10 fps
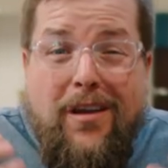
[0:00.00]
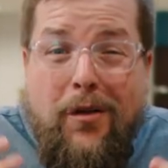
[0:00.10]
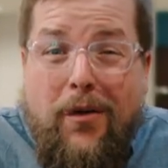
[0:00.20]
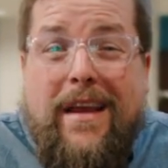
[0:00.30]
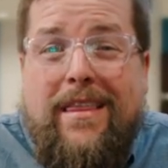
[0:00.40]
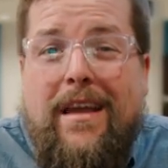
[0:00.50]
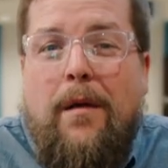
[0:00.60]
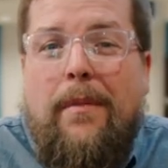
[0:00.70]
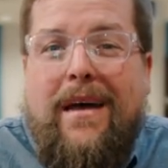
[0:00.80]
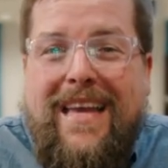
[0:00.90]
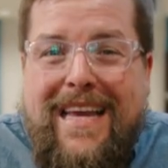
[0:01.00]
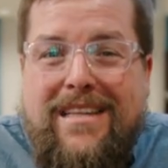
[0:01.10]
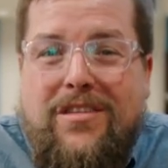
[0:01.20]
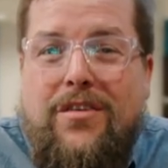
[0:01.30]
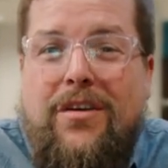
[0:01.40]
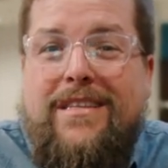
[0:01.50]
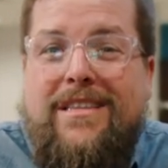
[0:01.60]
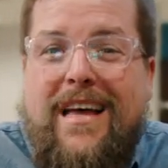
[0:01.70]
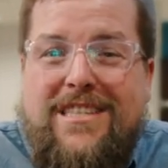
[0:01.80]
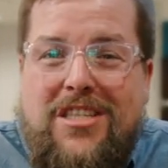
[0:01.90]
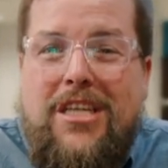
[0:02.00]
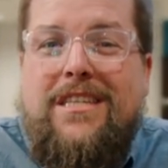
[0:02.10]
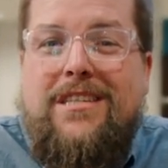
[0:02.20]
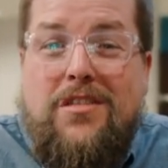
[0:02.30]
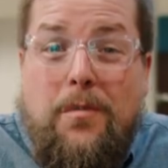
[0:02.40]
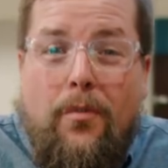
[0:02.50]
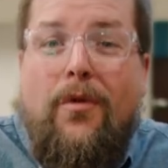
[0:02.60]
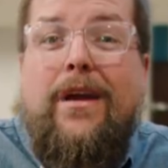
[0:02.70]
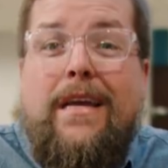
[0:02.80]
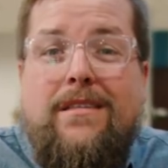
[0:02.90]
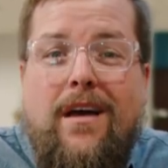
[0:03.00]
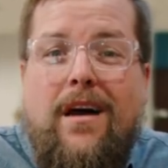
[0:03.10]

The great thing about Easter is that Jesus brings